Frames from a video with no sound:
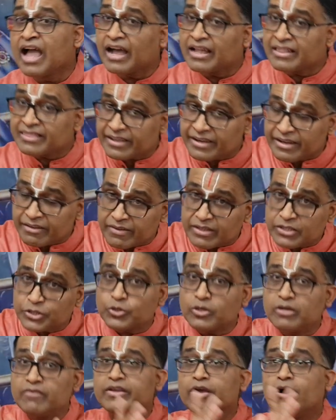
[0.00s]
And then
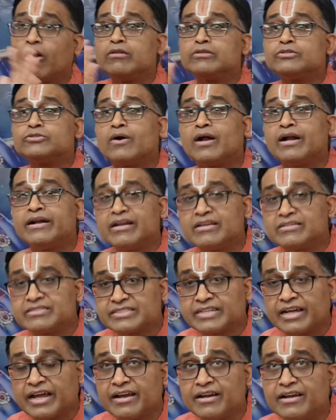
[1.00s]
eventually we also
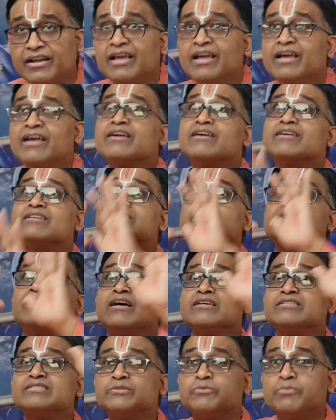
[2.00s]
understand
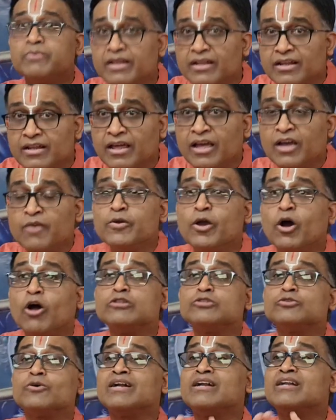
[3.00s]
Krishna's will. We
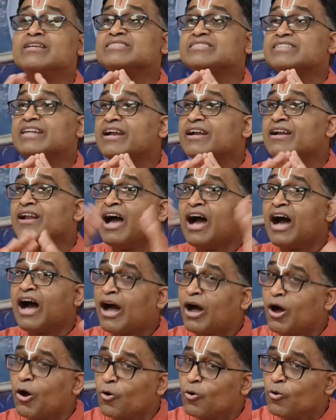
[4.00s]
also understand
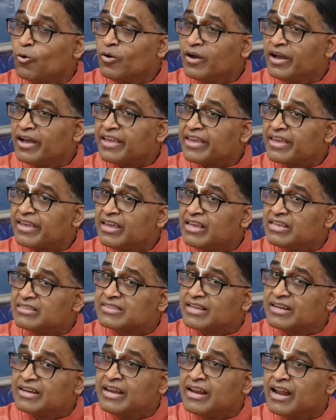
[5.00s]
how he is
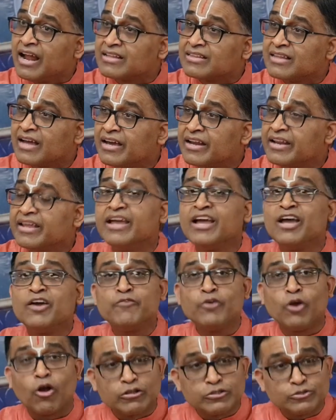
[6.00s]
the Leeladhari.
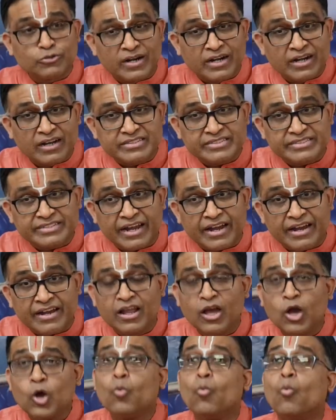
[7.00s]
We also understand
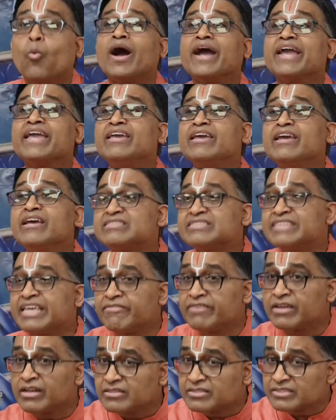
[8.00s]
why he has
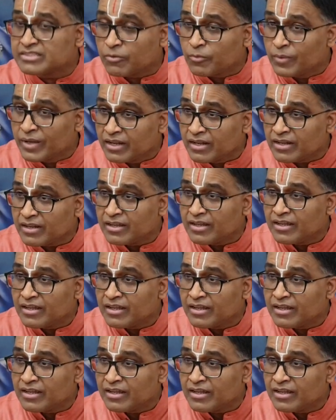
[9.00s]
given us the will.